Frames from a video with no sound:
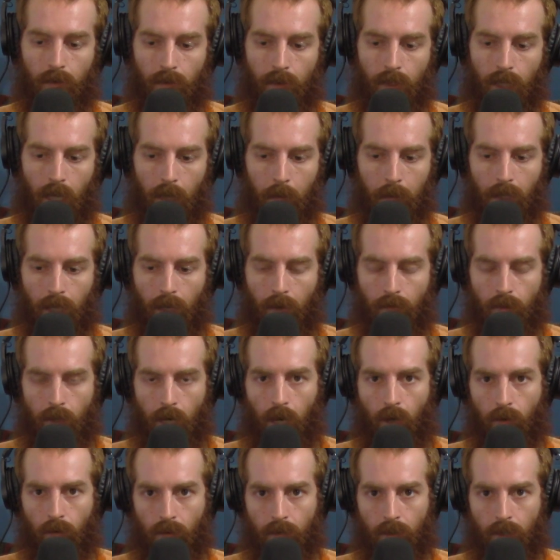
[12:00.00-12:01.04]
KBF
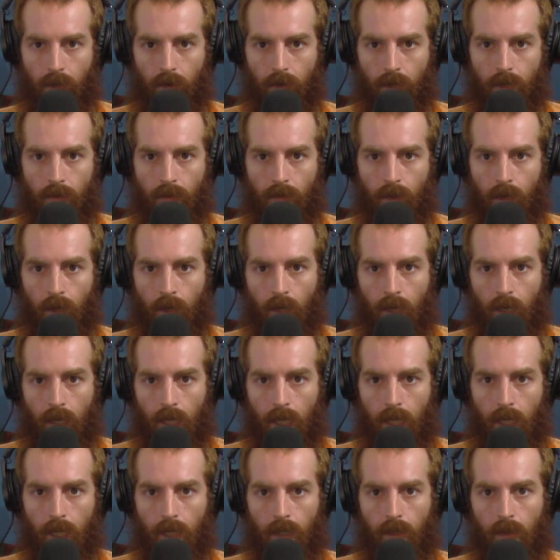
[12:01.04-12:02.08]
Challenge Series
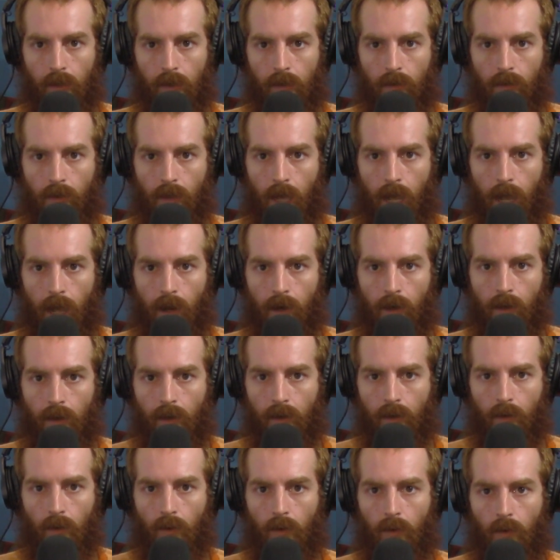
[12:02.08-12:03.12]
is that
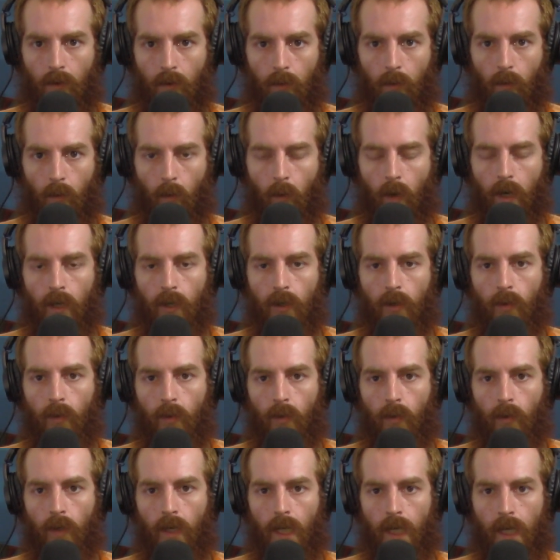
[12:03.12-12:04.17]
when
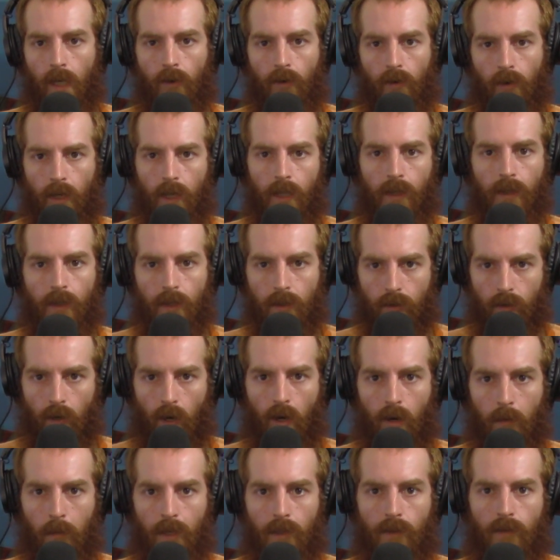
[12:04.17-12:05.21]
you enter in these
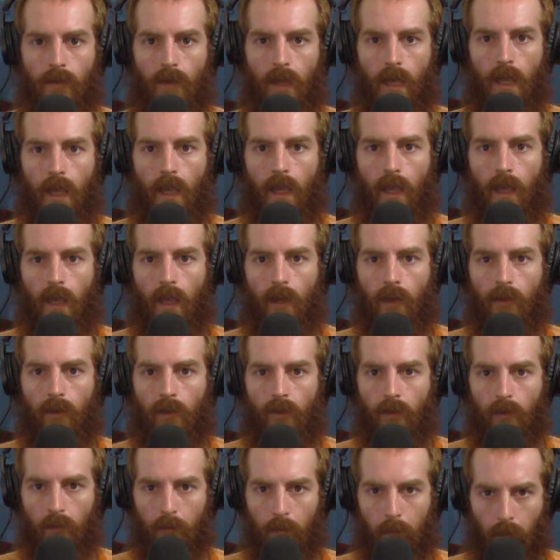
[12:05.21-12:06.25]
tournaments and
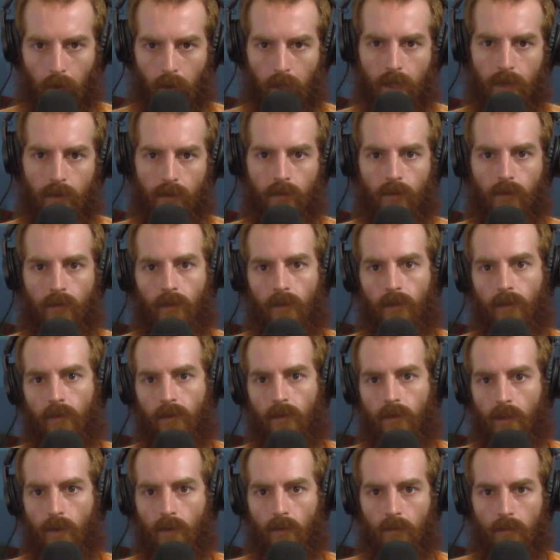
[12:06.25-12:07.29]
you place
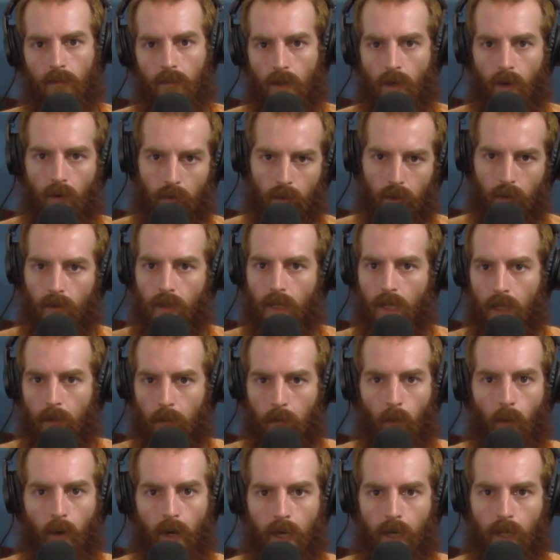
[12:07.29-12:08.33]
and you keep
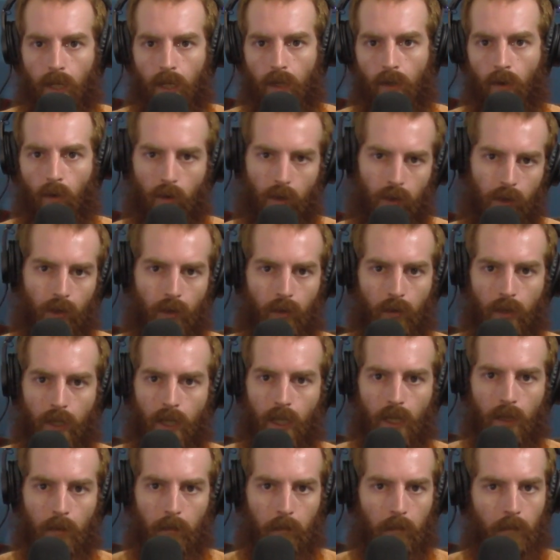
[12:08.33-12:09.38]
winning or you
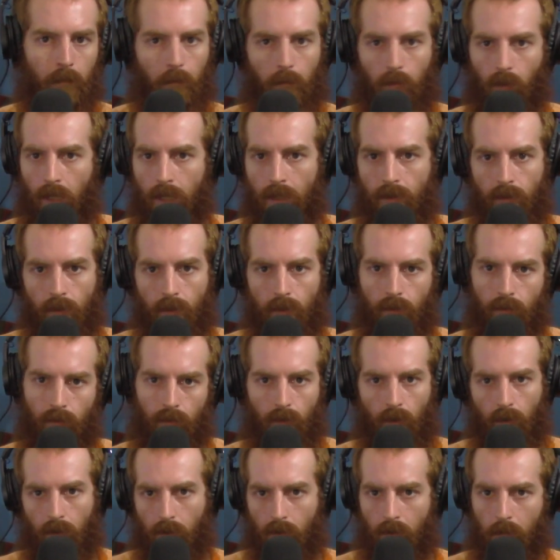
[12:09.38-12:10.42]
keep placing in
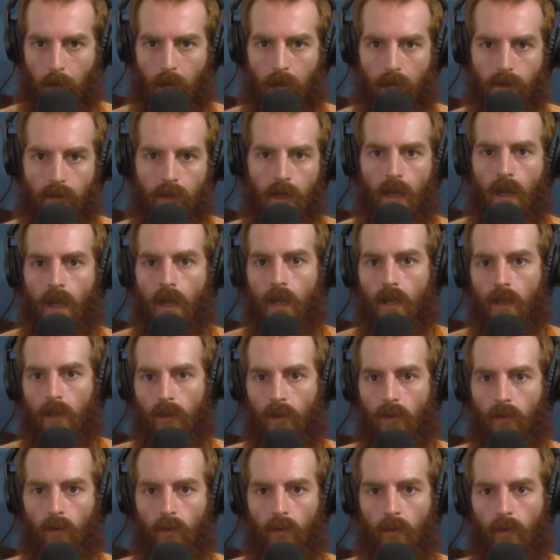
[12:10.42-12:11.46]
certain spots,
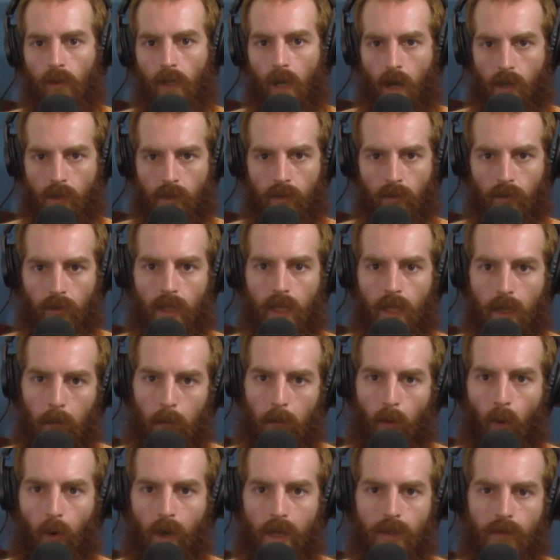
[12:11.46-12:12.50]
you constantly get
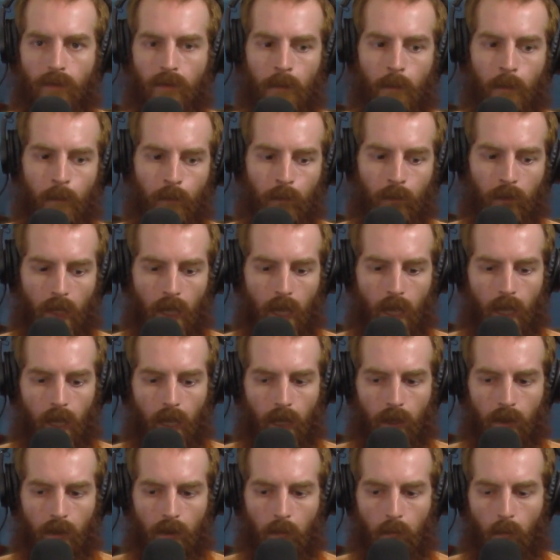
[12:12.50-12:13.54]
points.
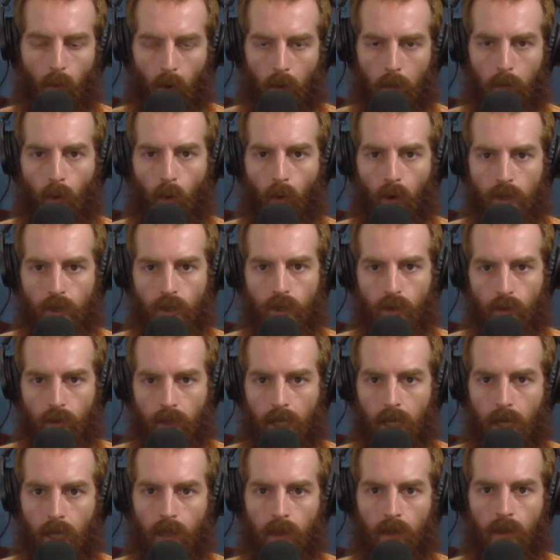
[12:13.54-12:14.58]
And the more points you
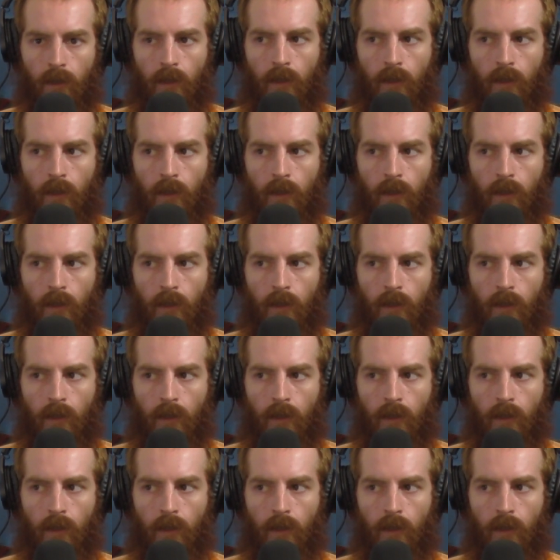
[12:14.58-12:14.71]
get,